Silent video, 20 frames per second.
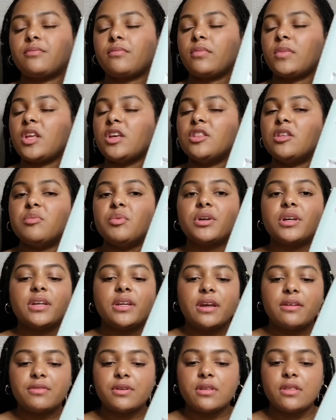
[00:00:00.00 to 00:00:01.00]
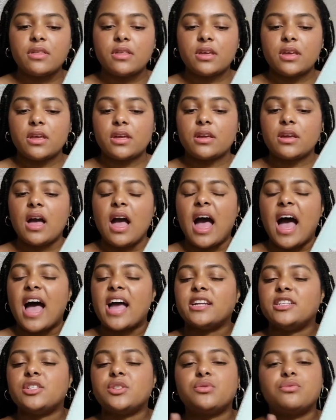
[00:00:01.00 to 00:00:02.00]
the book and everything. I
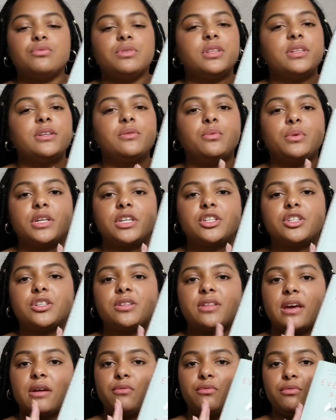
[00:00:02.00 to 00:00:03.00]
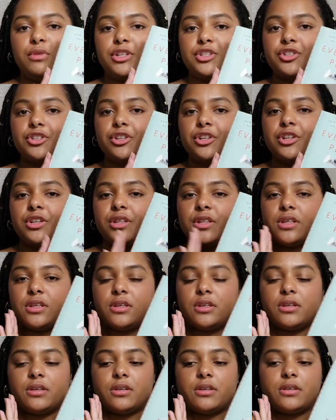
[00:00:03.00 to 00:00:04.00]
just really wish that Richard,
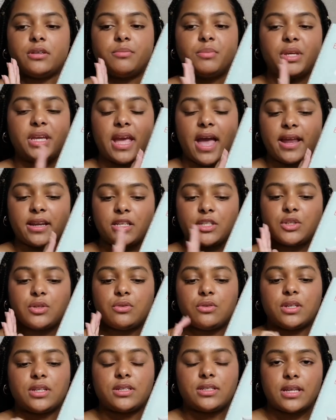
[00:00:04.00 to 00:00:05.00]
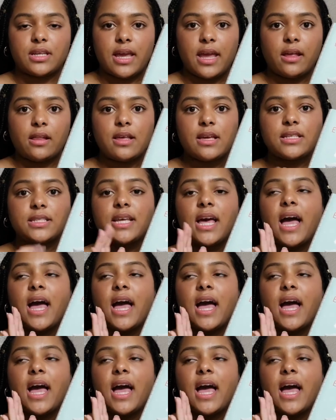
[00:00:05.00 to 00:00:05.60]
the pianist who gets ALS,